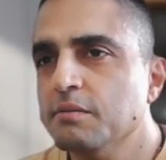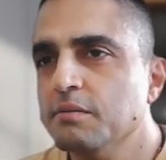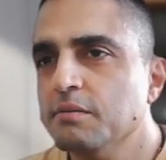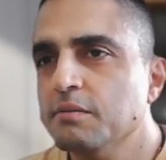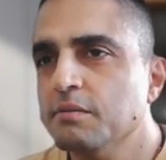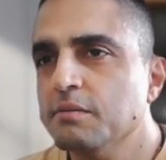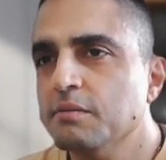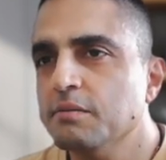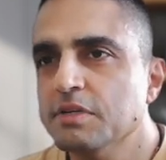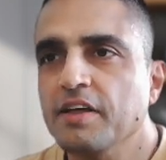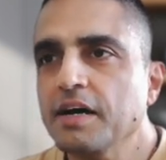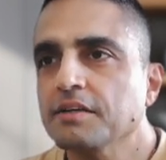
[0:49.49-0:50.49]
and on top
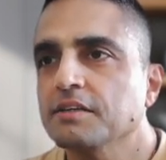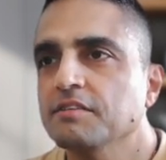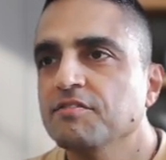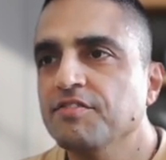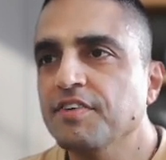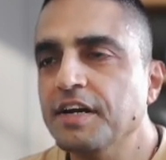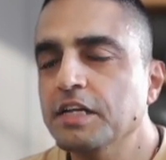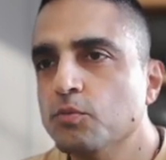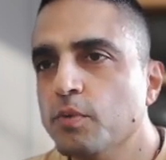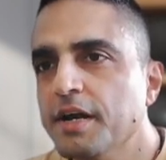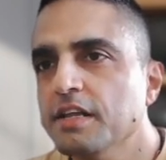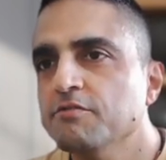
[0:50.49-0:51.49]
of that, finding the
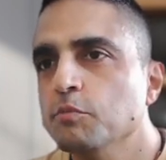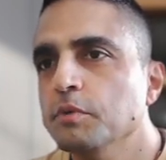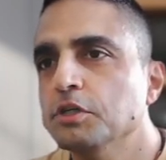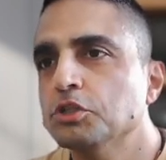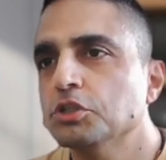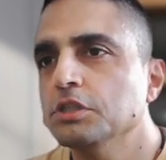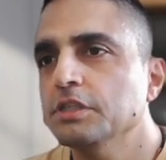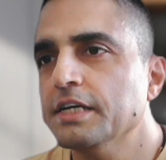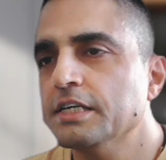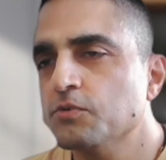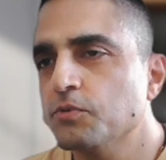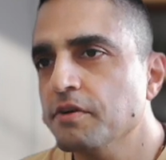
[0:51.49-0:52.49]
right information
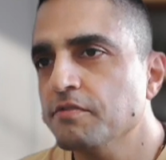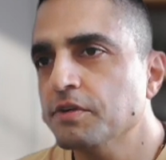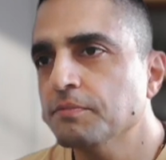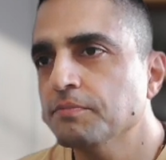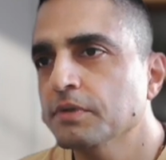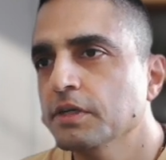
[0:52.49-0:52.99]
takes forever.